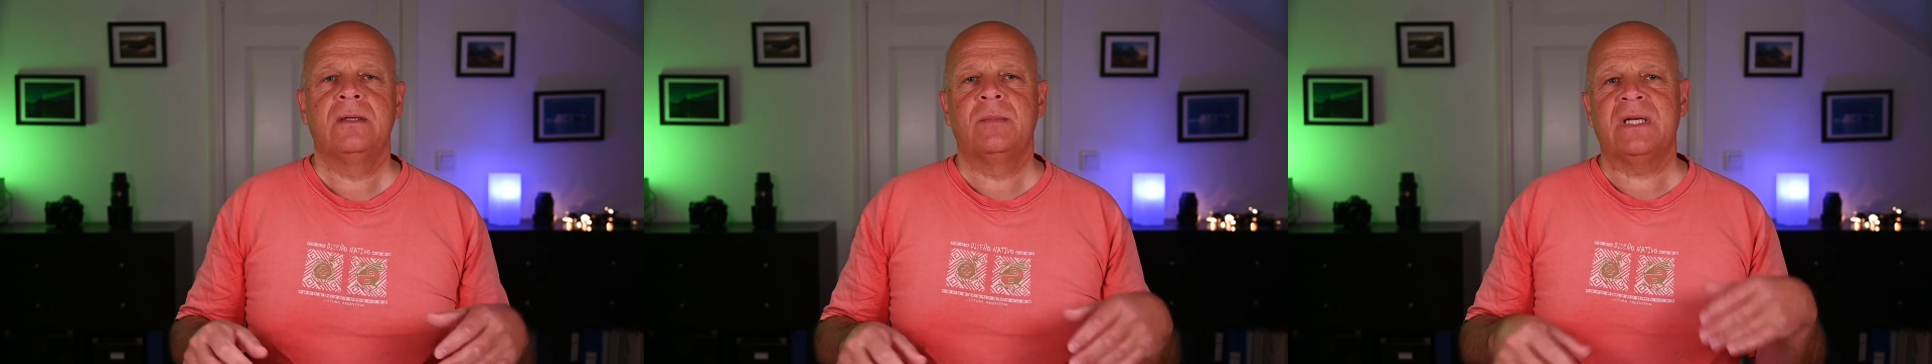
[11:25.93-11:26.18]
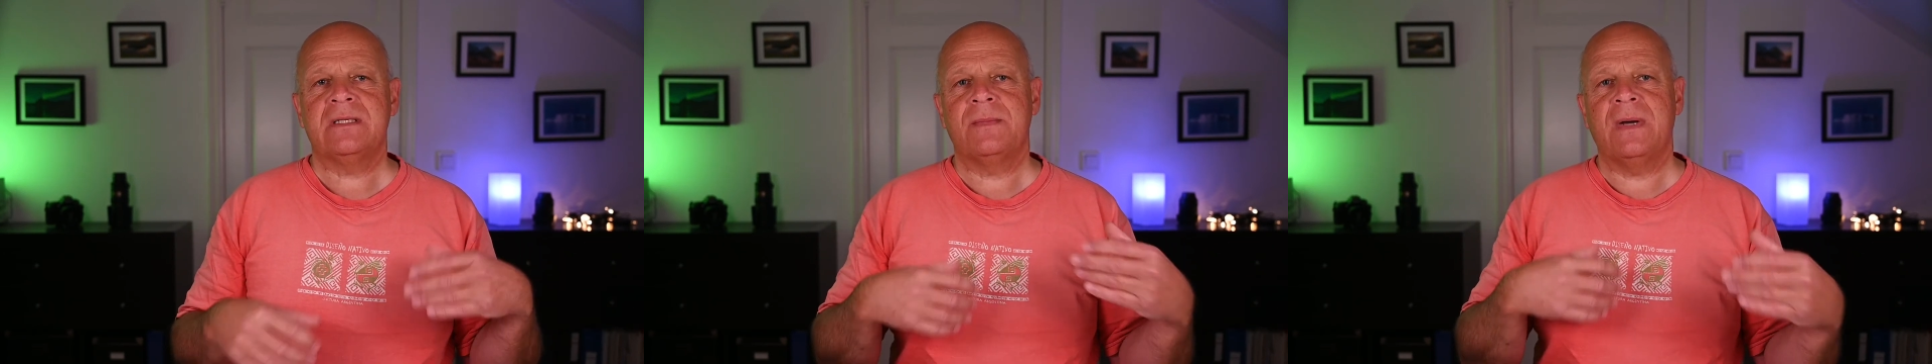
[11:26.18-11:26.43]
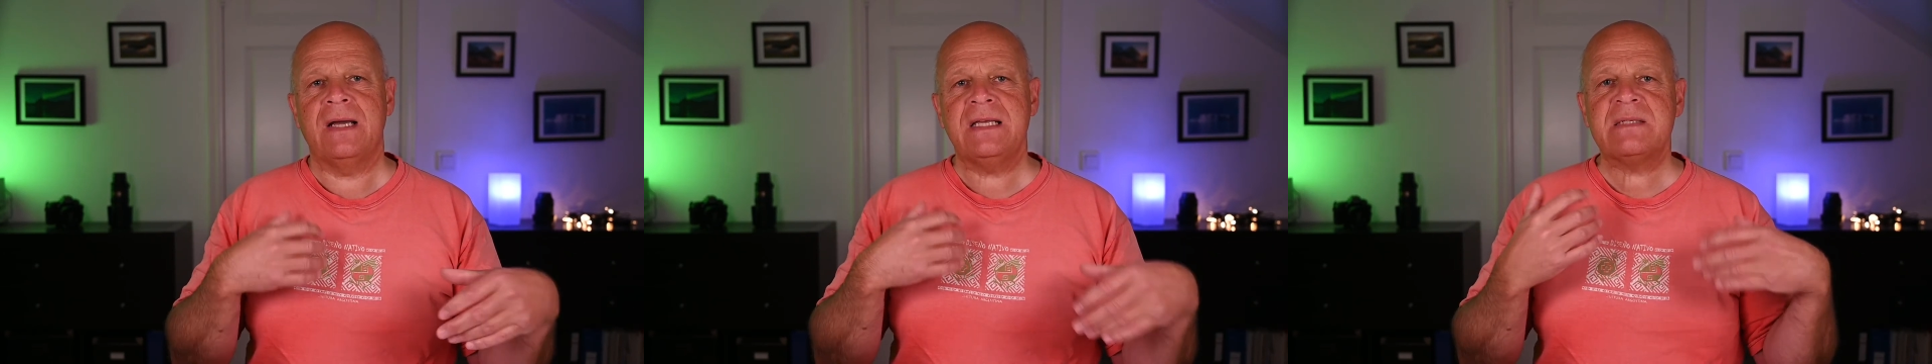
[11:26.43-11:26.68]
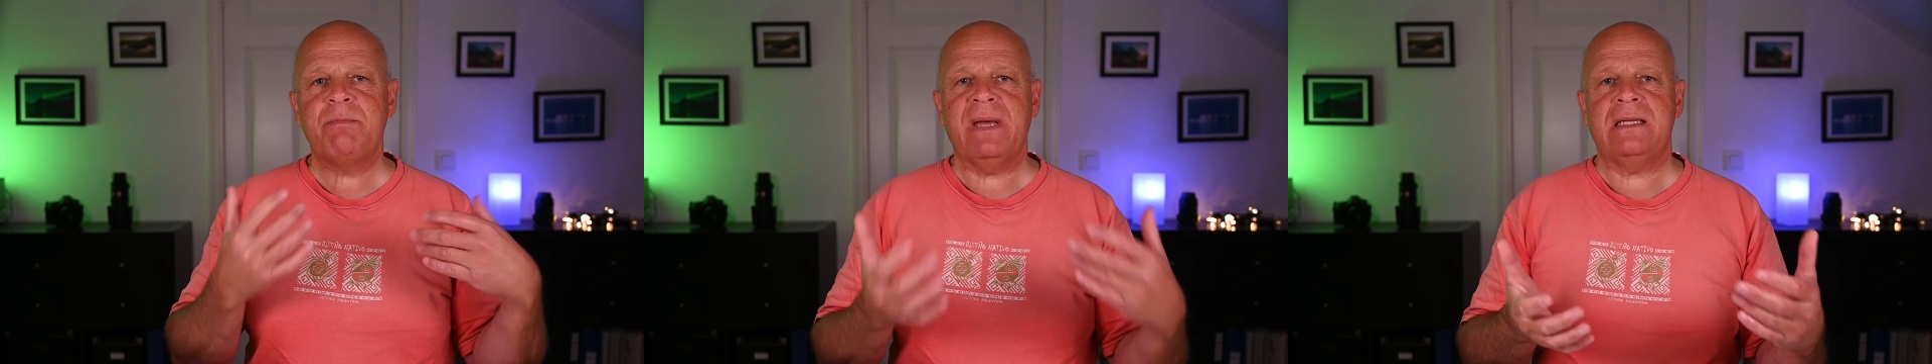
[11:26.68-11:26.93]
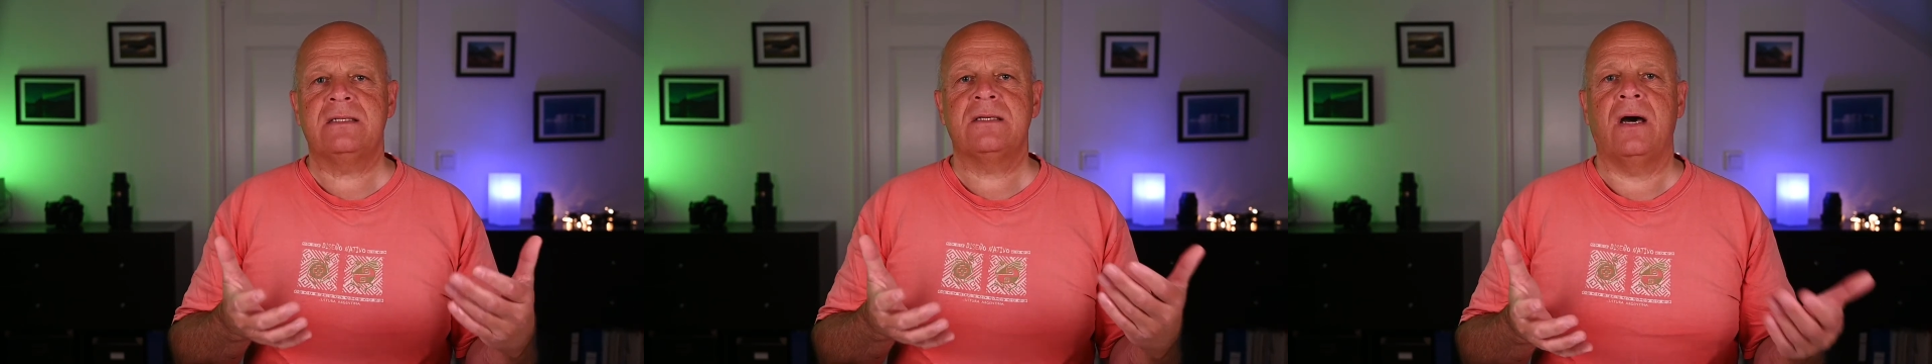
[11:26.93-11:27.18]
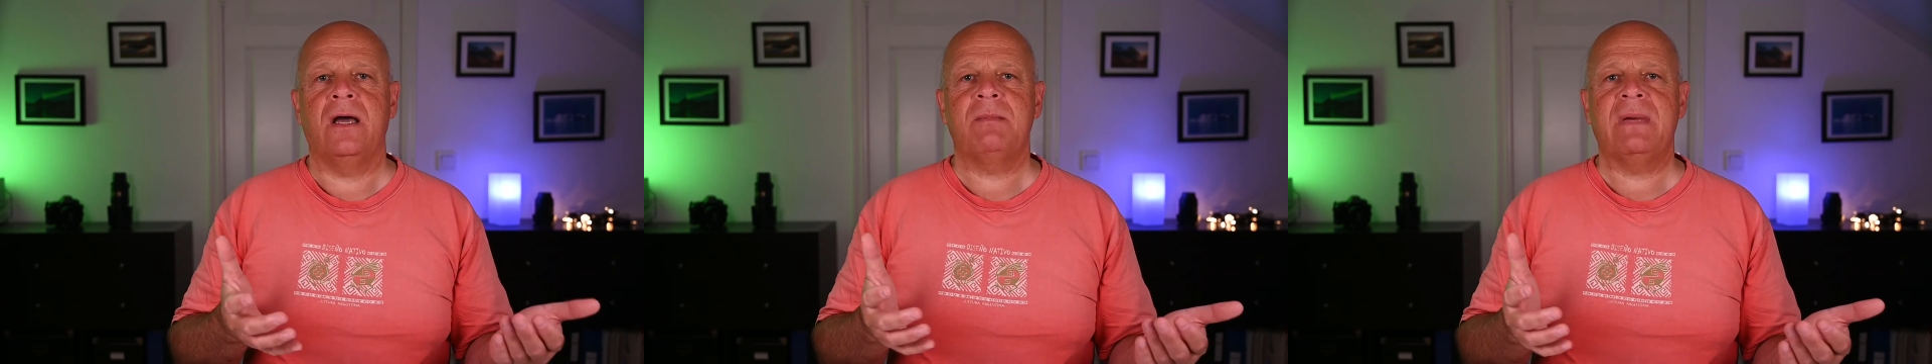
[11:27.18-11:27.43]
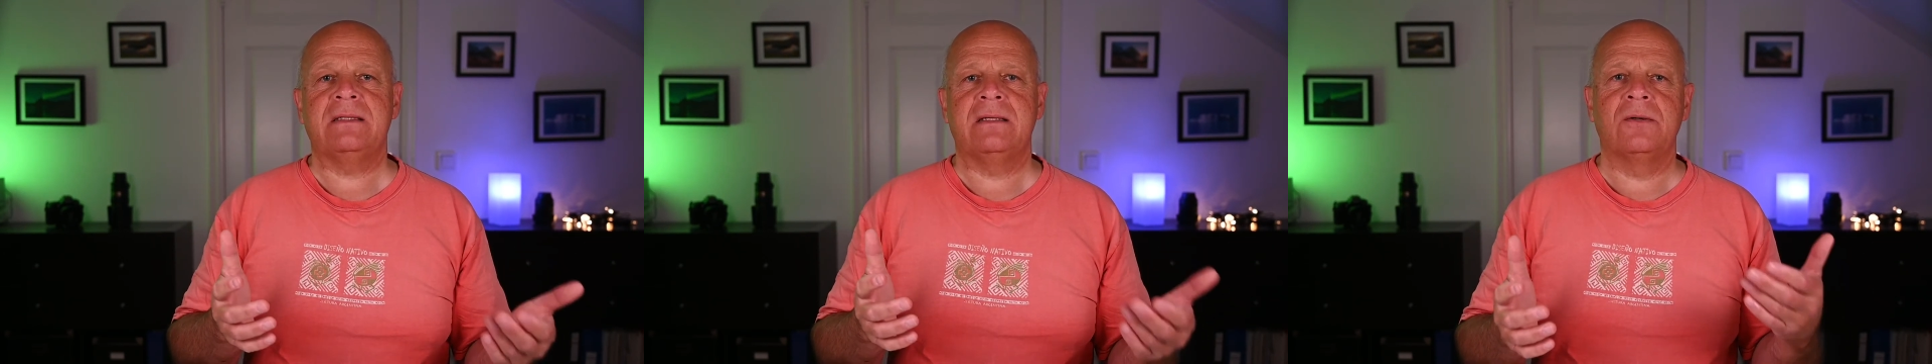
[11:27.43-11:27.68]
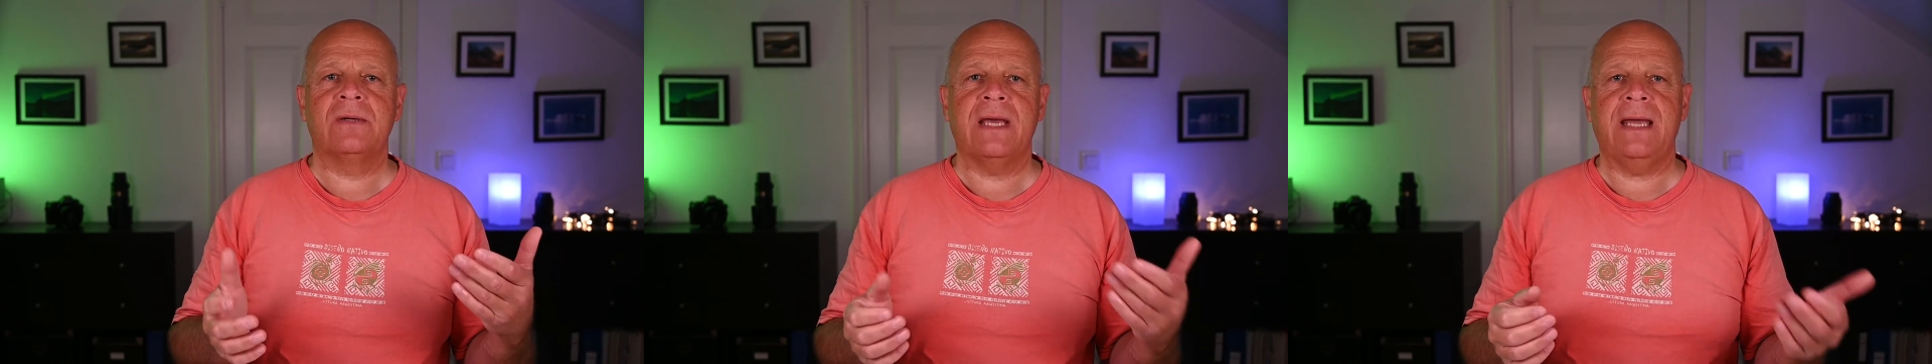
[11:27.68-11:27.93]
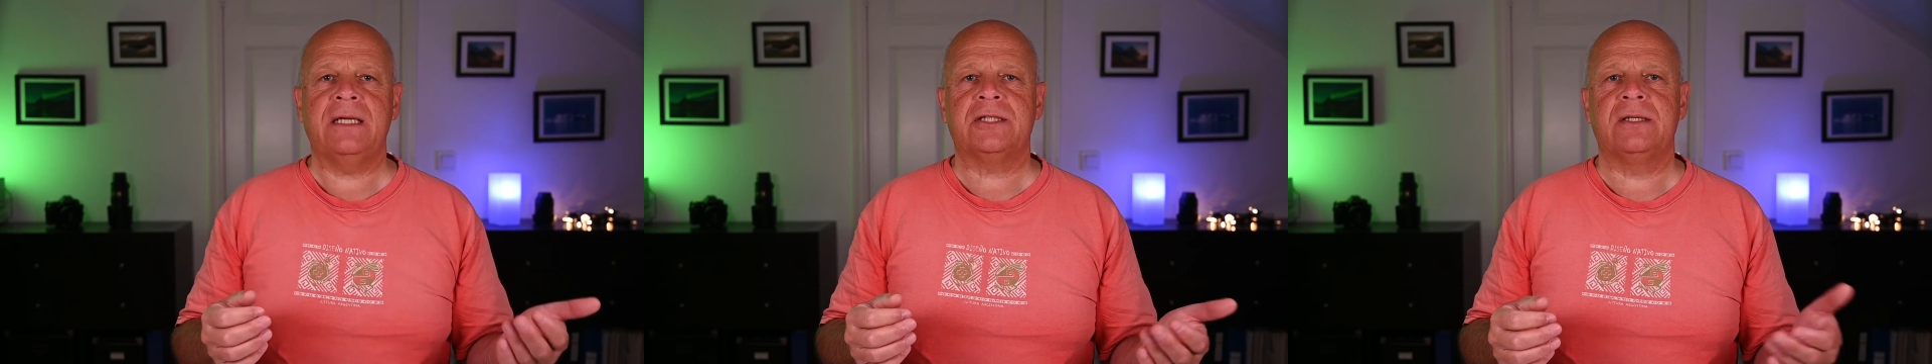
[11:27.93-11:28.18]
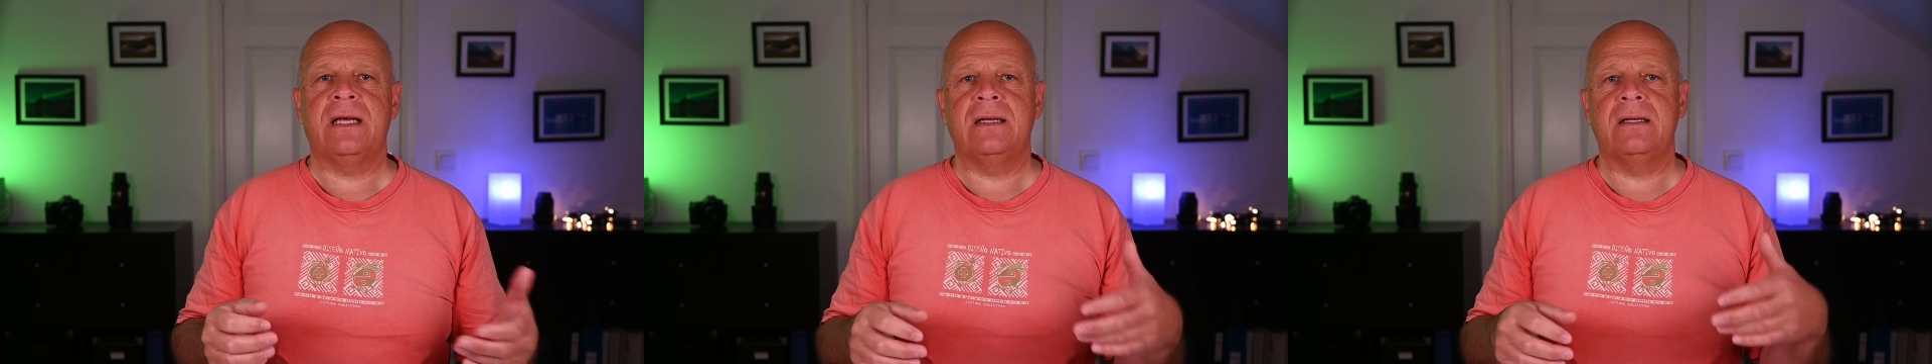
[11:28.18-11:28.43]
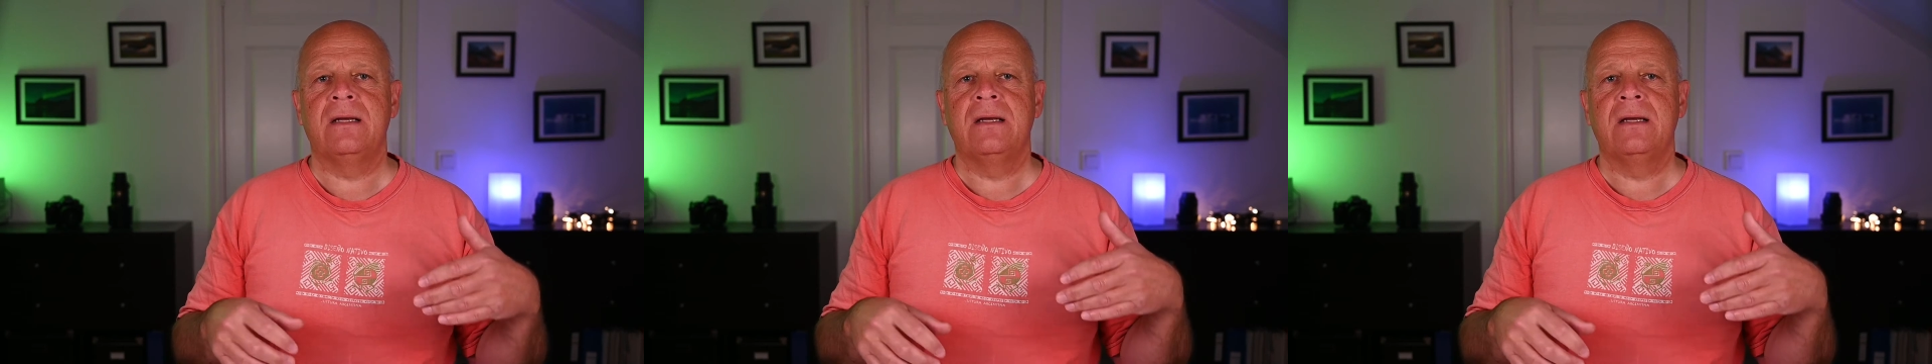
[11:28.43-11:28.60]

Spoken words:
But I spent time at the location and